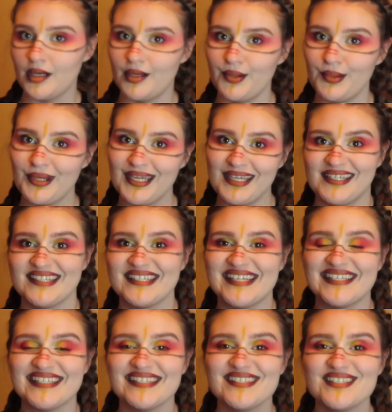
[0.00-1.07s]
Okay
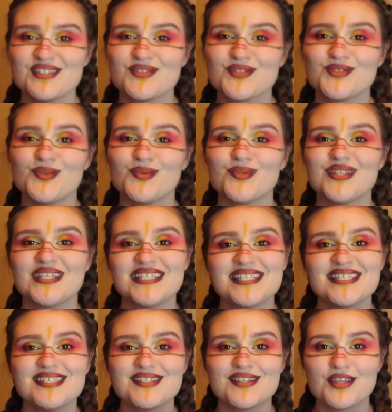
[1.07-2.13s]
guys, so this
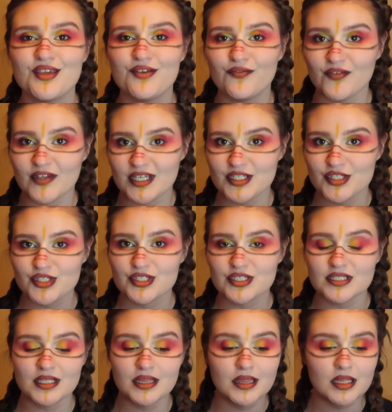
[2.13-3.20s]
is the finished
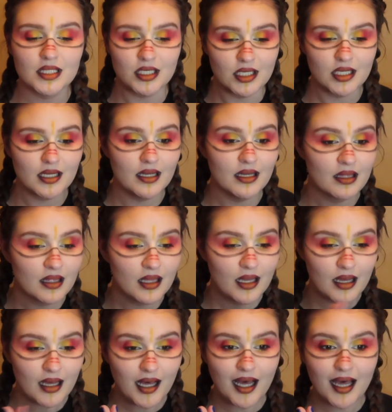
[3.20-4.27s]
look.
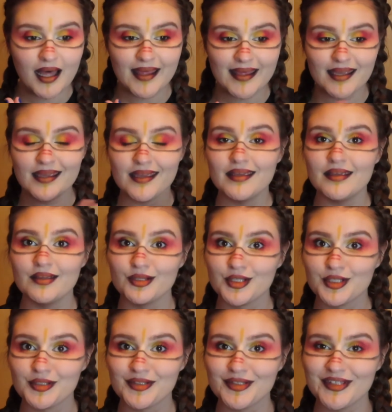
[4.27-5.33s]
I
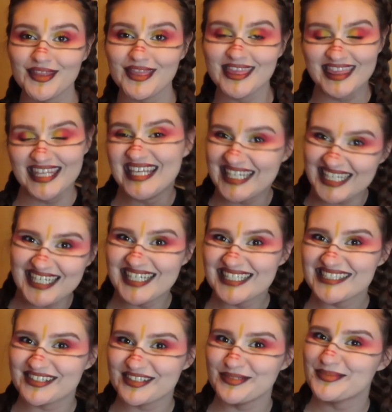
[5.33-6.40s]
think I've
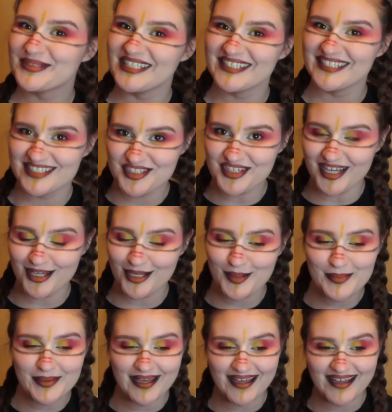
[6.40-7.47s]
done a pretty good
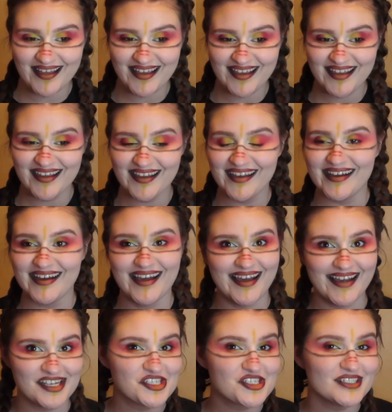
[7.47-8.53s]
job. I
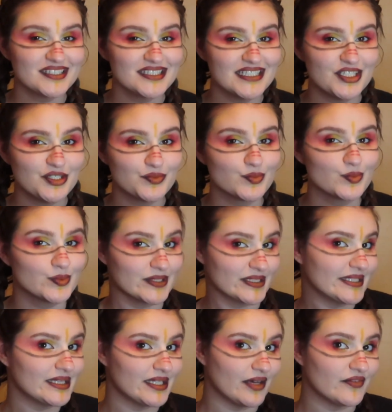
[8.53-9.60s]
actually
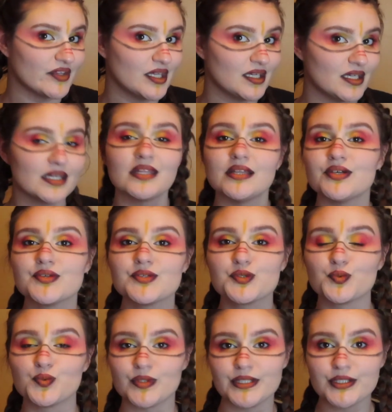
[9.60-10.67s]
really love it. It looks
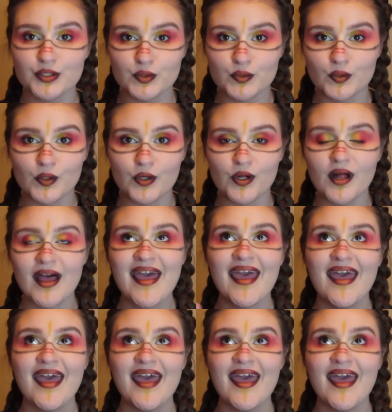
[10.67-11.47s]
really cool.